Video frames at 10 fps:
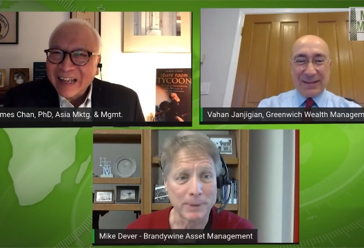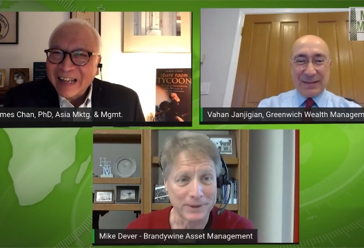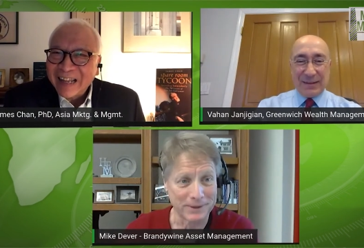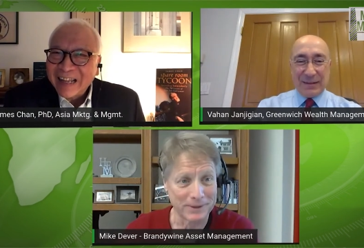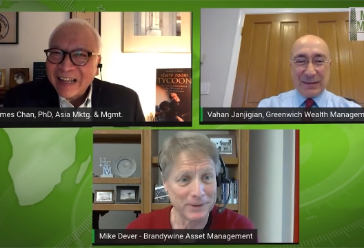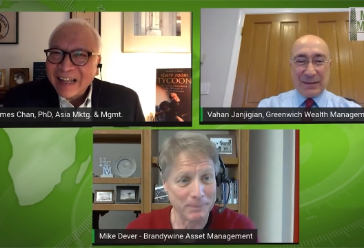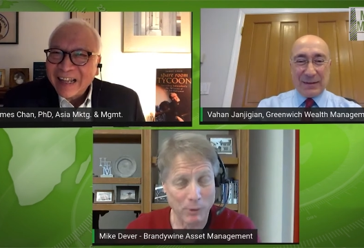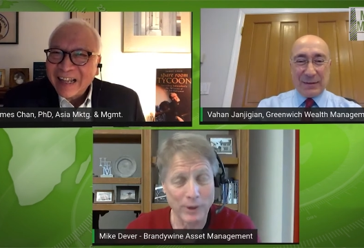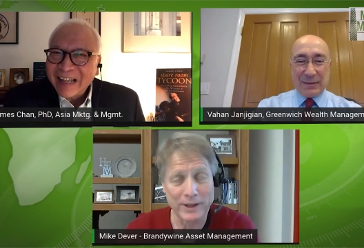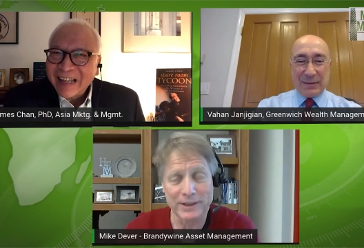Speaker 1: But the
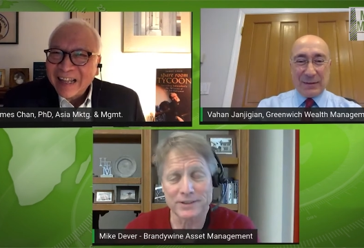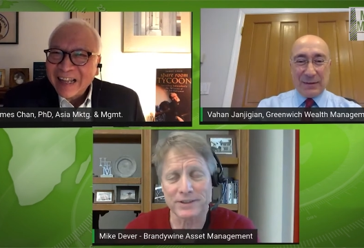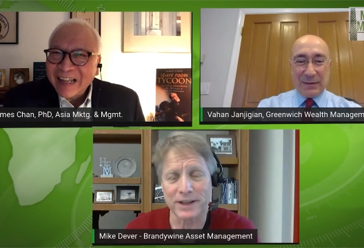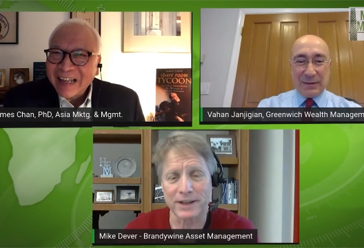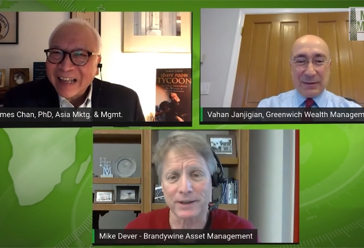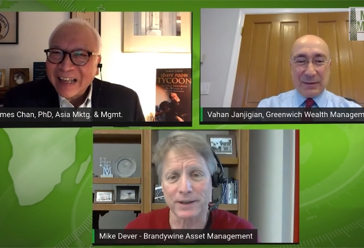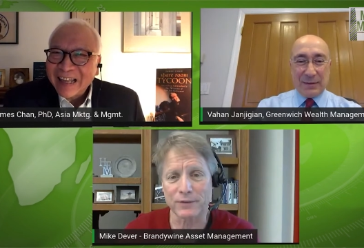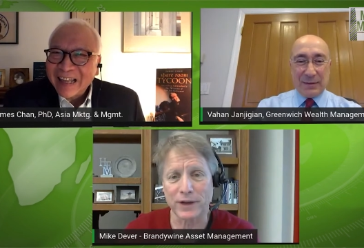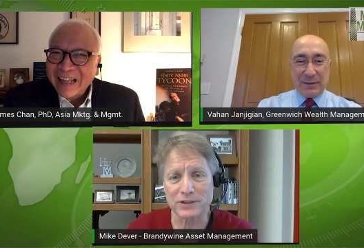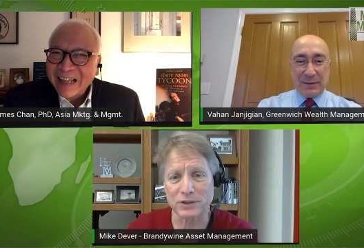point is that
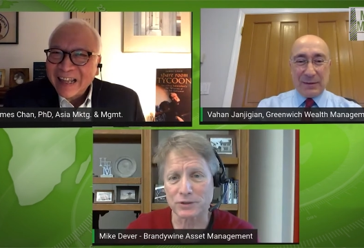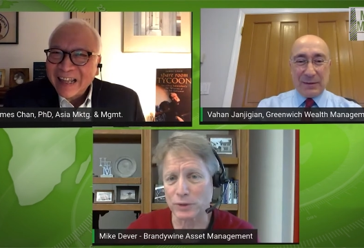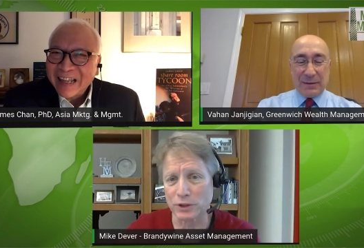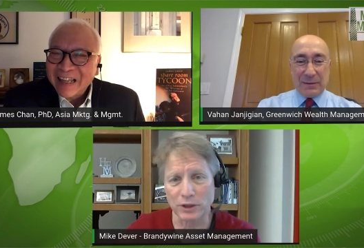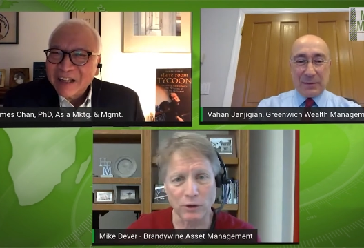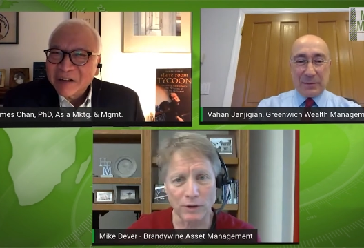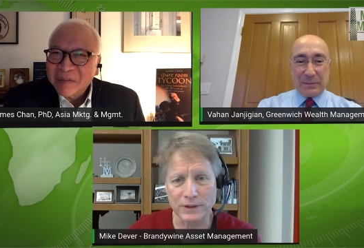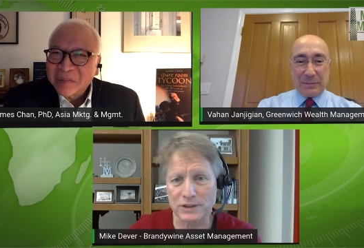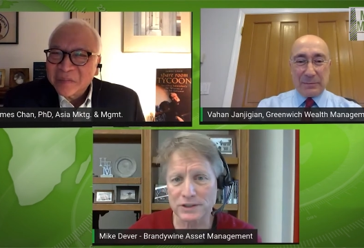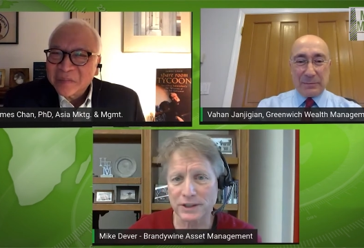investors, when you look at
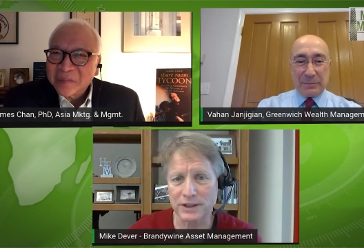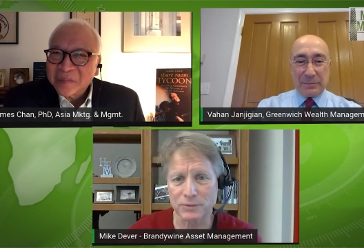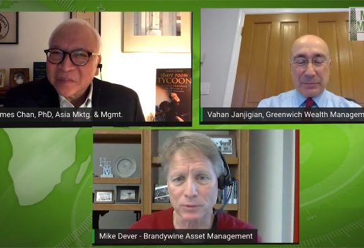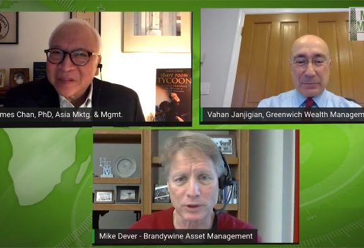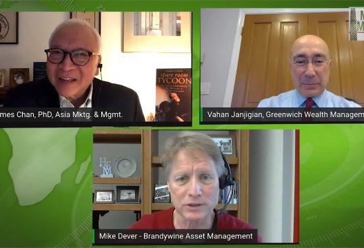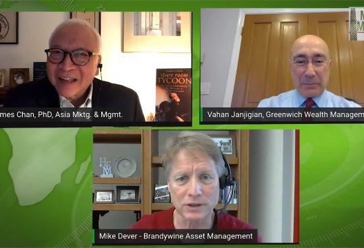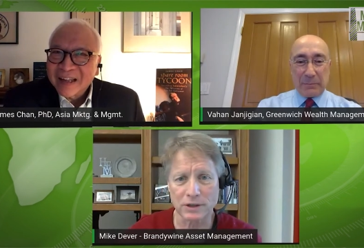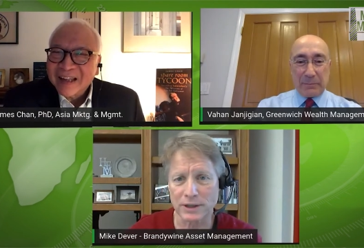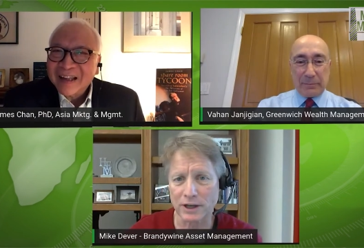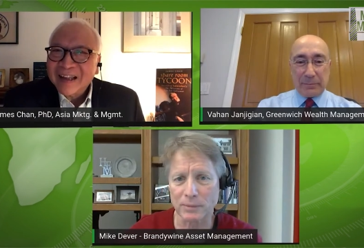all these studies,
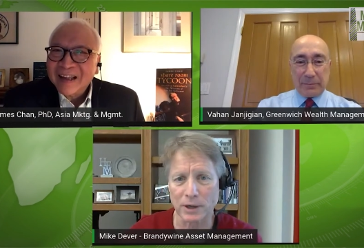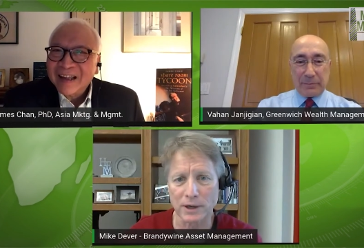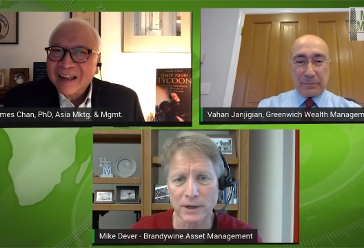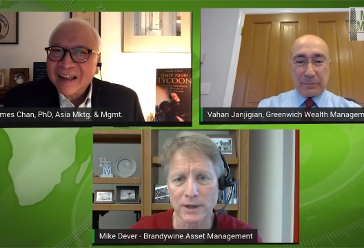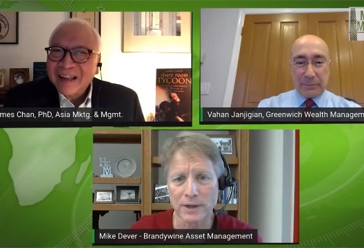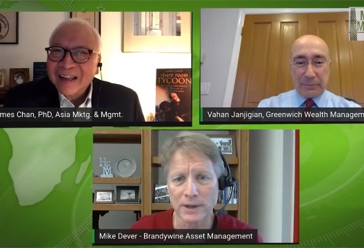Morningstar or Dalbar,